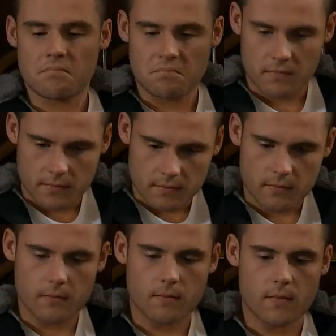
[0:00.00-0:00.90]
I
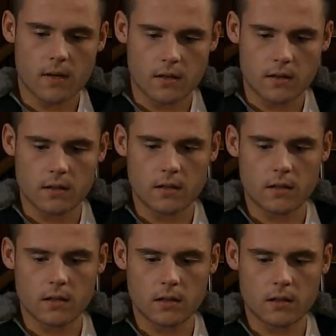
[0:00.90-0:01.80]

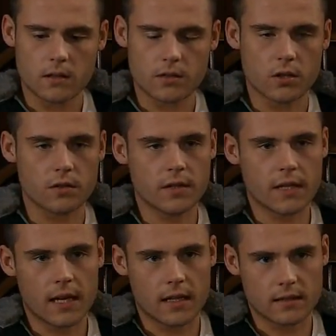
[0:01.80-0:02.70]
saw Flynn
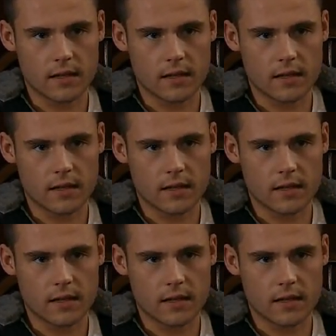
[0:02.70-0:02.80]
again last